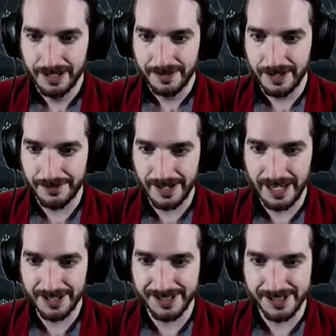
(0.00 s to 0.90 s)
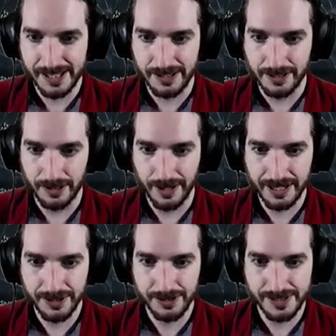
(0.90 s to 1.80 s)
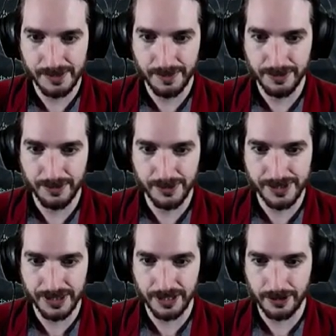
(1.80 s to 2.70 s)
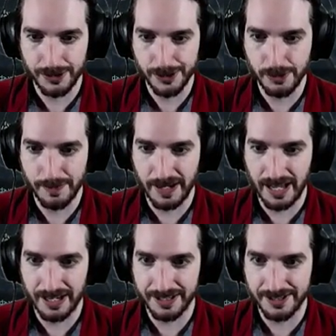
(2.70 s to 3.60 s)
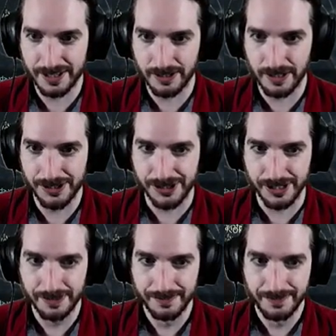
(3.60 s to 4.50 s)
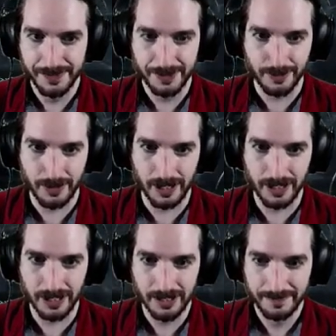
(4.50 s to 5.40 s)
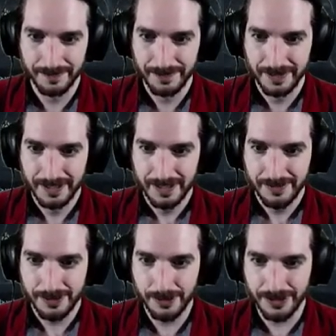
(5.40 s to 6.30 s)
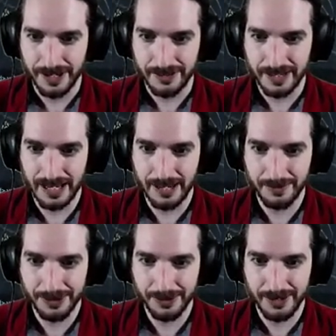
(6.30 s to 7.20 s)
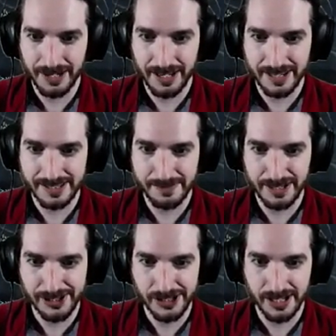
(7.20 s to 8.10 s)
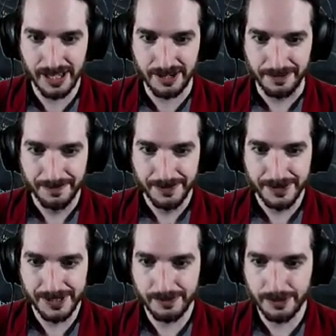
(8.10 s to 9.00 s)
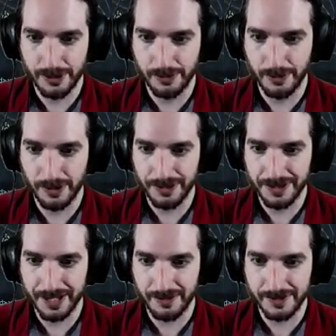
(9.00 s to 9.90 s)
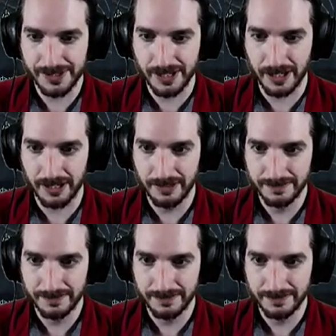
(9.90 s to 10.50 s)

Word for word: If I had to say, though, I could use someone who knows a thing or two about Allagan technology. Graha. You there, the lad with the red eyes and matching hair. You seem to know more than the average scholar.